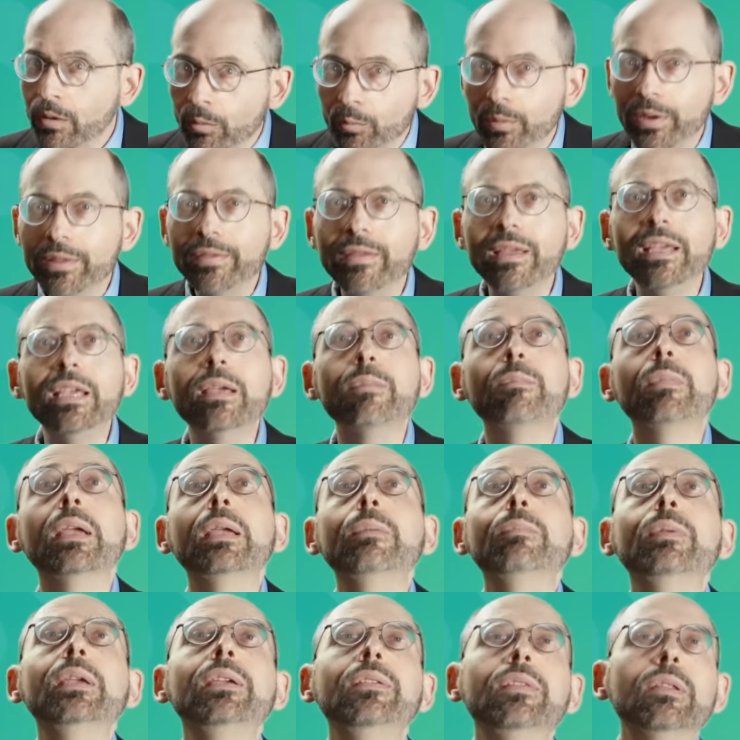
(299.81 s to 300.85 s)
We think it
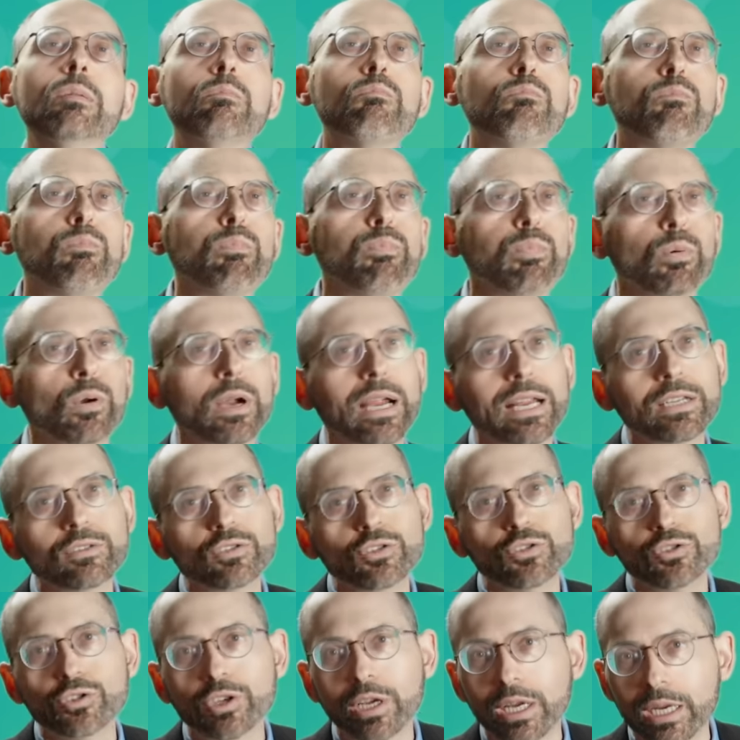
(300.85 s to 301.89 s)
may be the
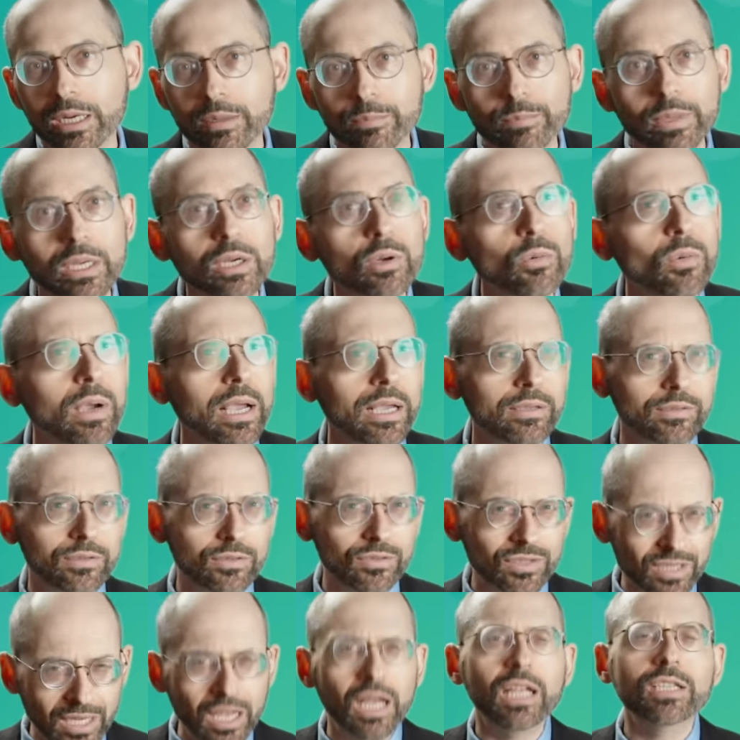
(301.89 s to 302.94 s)
branched-chain amino
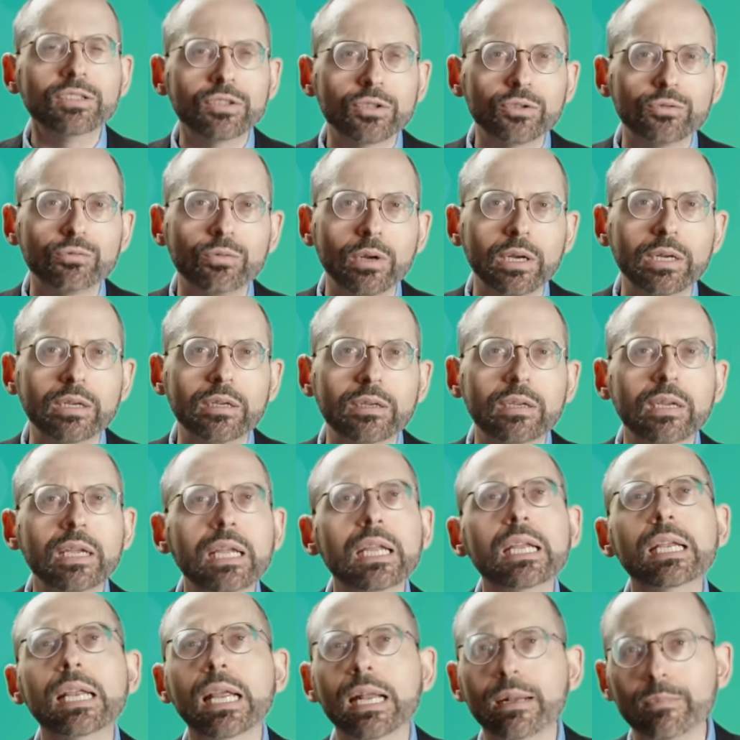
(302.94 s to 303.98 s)
acids concentrated
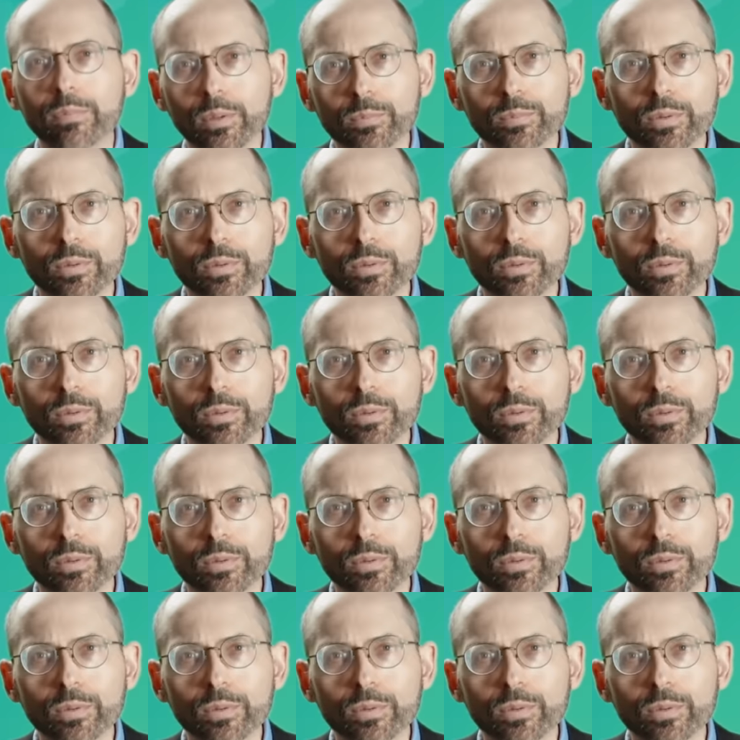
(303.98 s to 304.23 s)
in animal